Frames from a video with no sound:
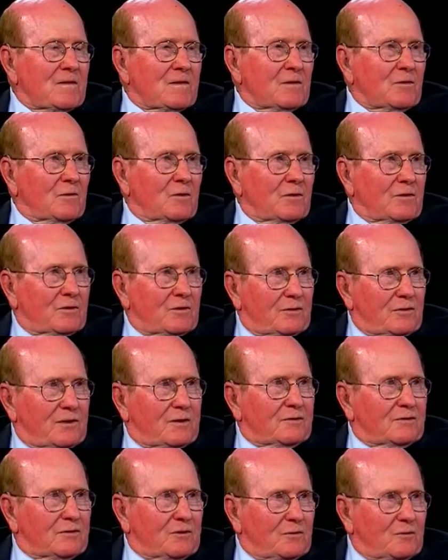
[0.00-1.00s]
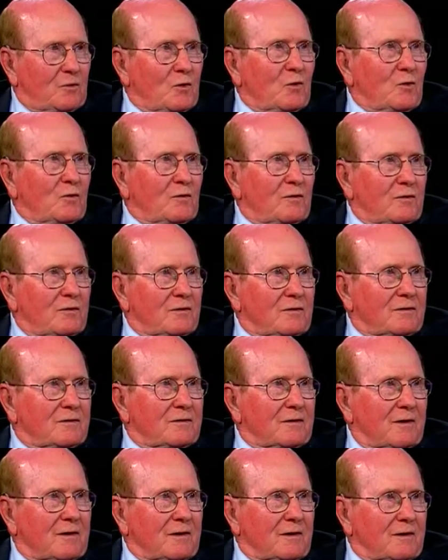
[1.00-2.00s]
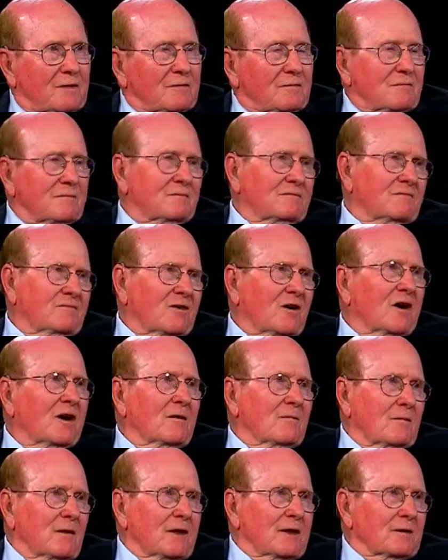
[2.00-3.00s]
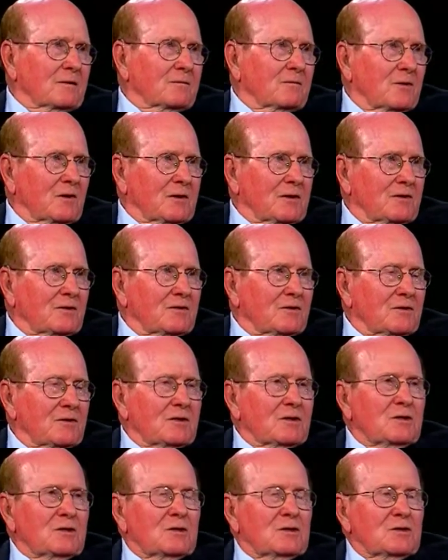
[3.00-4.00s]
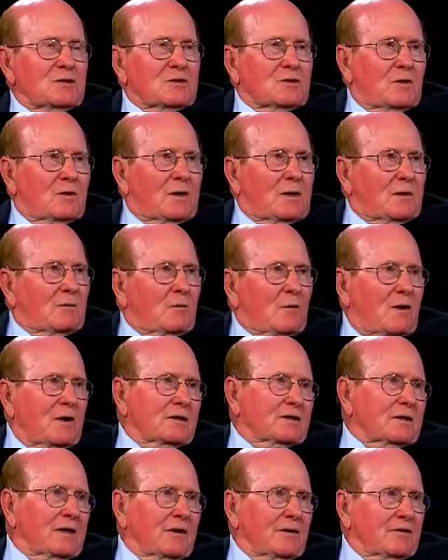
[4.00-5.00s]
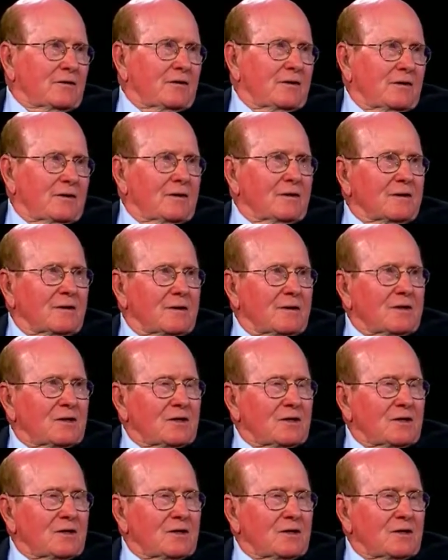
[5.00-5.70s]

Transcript: where the nuns had moved on a farm like place. So I walked out there